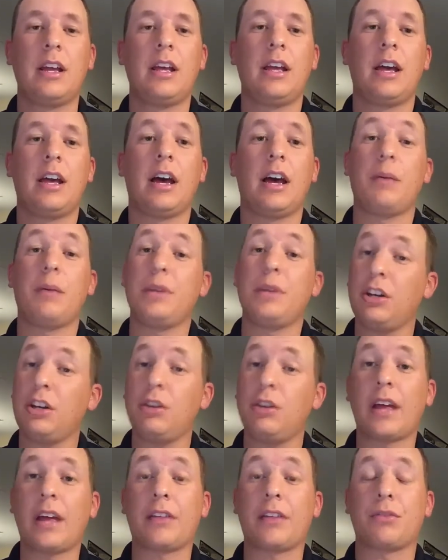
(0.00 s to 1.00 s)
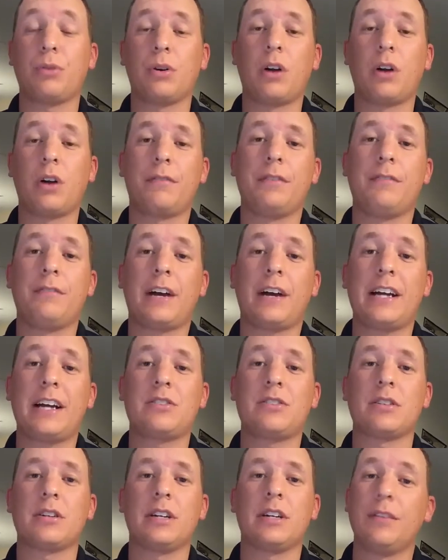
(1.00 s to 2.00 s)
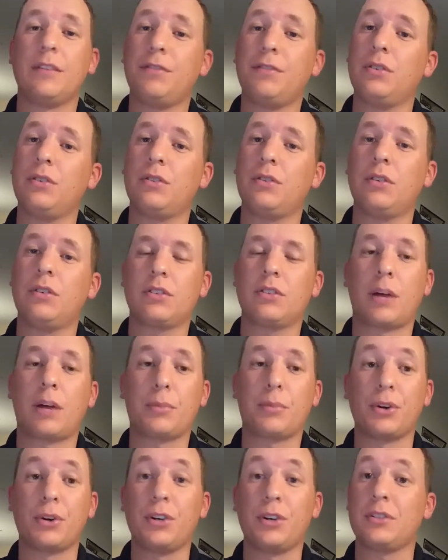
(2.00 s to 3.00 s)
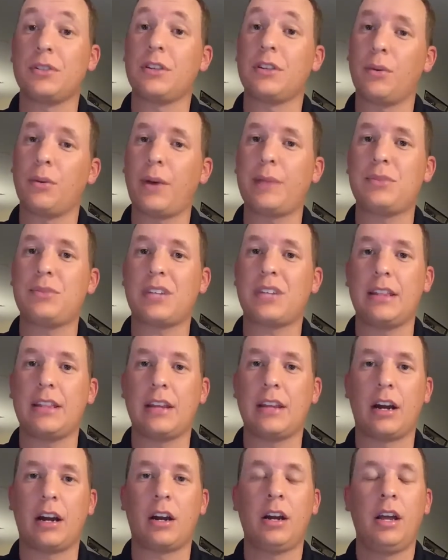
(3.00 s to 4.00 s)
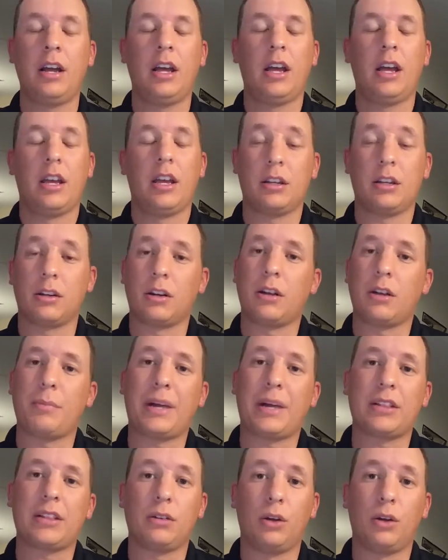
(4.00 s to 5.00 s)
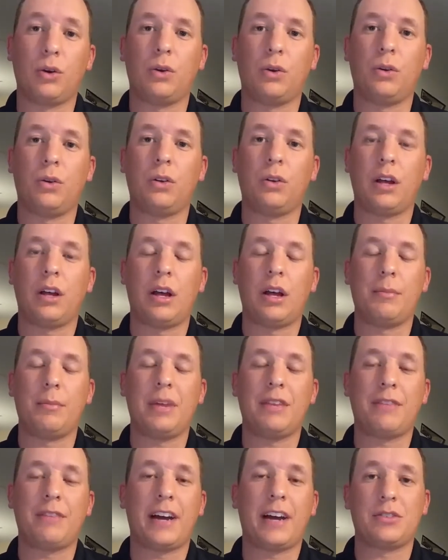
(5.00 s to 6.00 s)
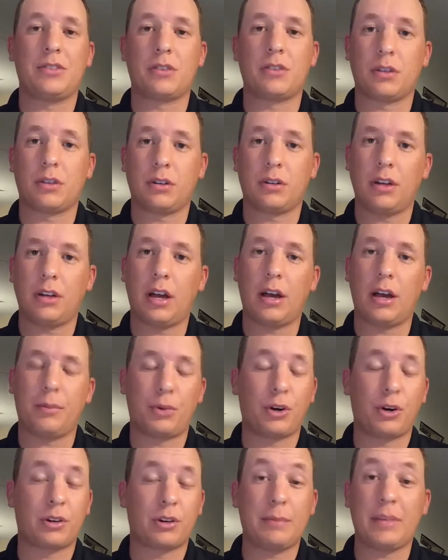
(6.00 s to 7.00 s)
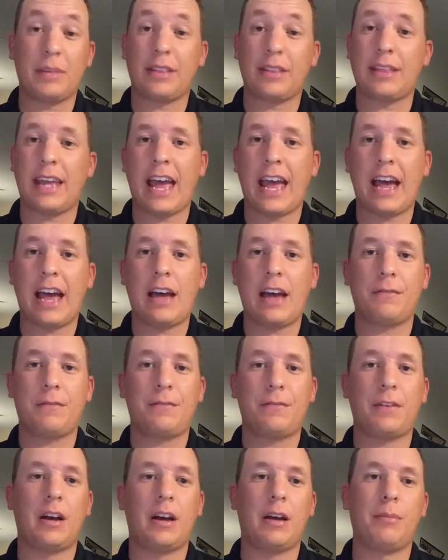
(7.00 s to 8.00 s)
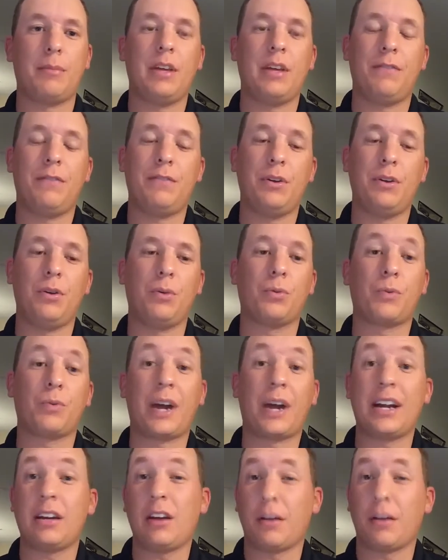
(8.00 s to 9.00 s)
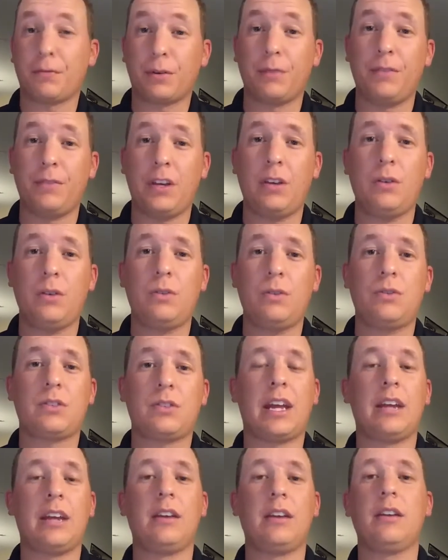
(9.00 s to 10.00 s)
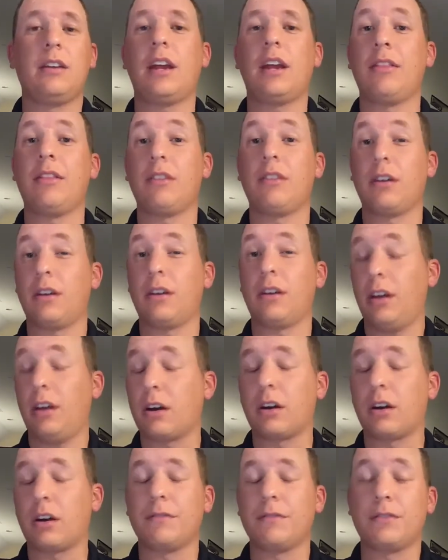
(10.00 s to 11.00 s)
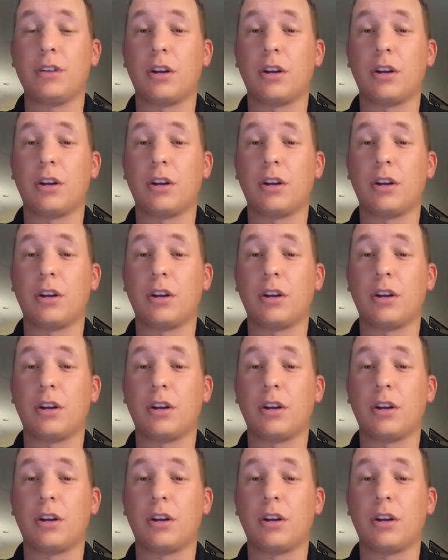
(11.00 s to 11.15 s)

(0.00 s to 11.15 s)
And you do that through GolfAdvisor, and if you start perusing the website there, you learn about the local advisor program that they have. If you write enough reviews and they are of good